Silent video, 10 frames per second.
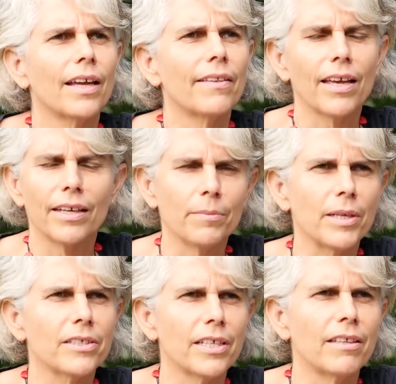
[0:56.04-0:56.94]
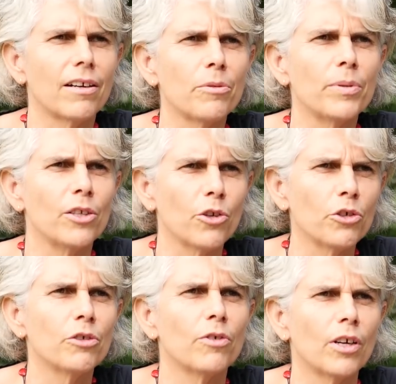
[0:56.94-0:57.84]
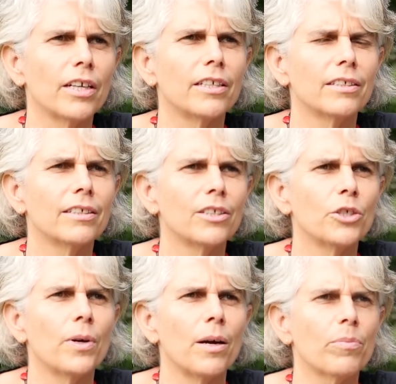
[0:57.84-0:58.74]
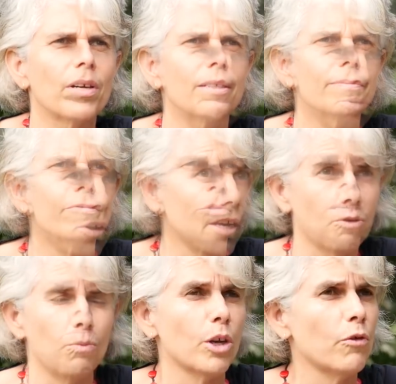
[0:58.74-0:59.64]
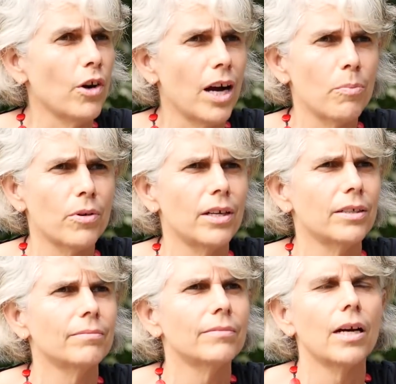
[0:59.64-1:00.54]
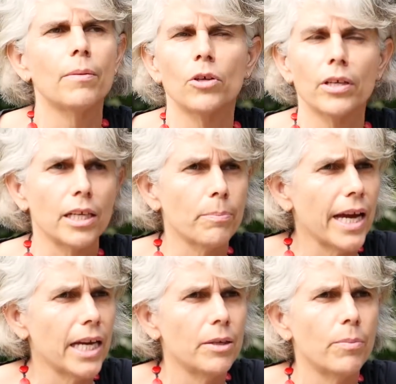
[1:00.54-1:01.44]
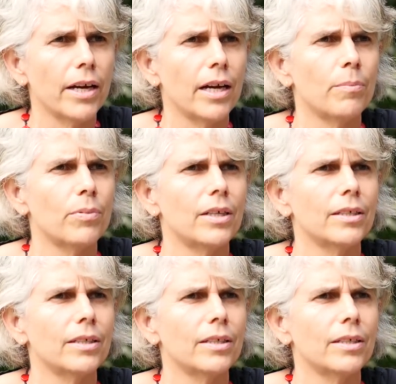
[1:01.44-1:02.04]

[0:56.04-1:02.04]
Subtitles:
and that email said that I'd been notified to AHPRA. I don't work for AHPRA. I'm not getting paid by AHPRA.